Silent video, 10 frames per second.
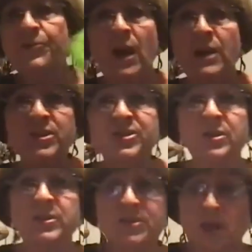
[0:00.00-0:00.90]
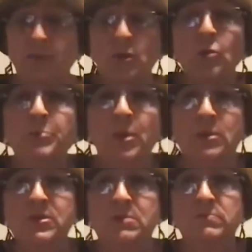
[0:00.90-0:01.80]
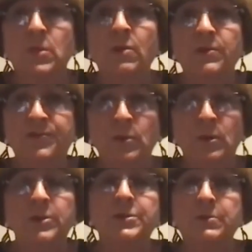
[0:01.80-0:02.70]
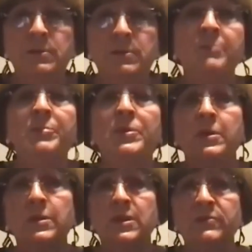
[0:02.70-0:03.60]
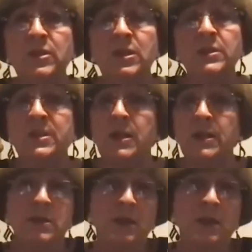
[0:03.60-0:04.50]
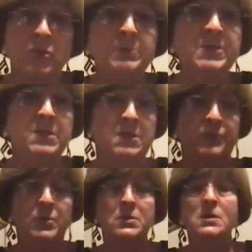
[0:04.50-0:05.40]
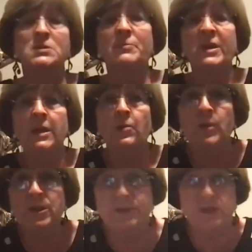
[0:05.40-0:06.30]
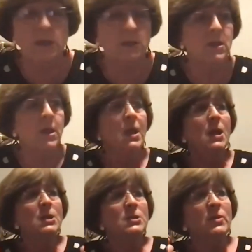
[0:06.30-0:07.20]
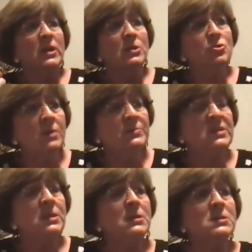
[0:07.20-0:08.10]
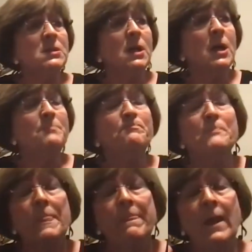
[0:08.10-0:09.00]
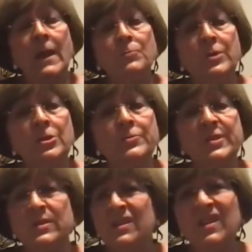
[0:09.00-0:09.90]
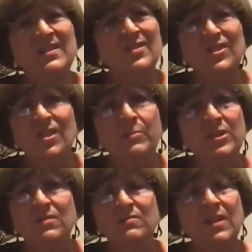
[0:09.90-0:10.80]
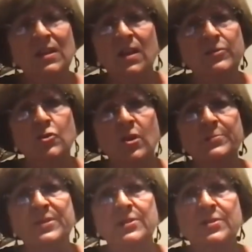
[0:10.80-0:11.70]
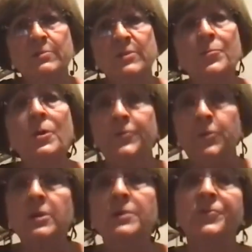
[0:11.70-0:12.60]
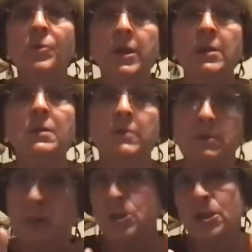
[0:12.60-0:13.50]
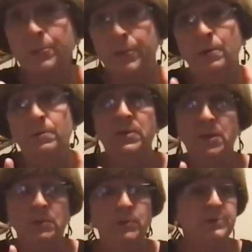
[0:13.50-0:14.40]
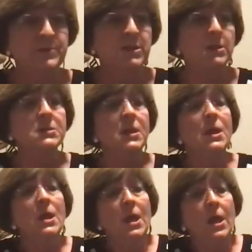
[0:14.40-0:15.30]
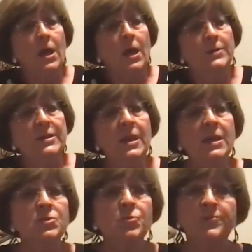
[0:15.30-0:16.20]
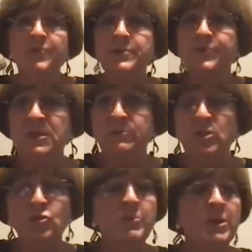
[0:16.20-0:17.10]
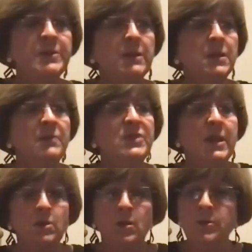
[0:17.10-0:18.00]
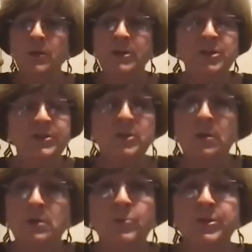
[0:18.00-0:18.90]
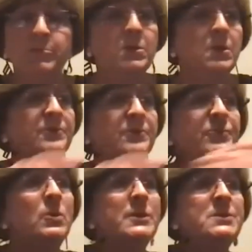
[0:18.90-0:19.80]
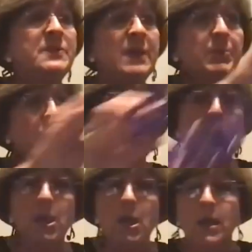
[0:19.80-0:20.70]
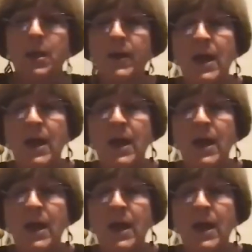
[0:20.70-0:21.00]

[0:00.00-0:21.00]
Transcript: for, I just started this off with old books on the floor. Get a book, give the kids, and I didn't have drumsticks for a long time. I had rhythm sticks. So I got drumsticks um, and we use, the kids are so much, they love the drumsticks so much more. If you can afford it, they're much hipper than rhythm sticks. Uh, the cans were fun for them to drum on. They love that, although I just started with a book on the floor and did that part. Now,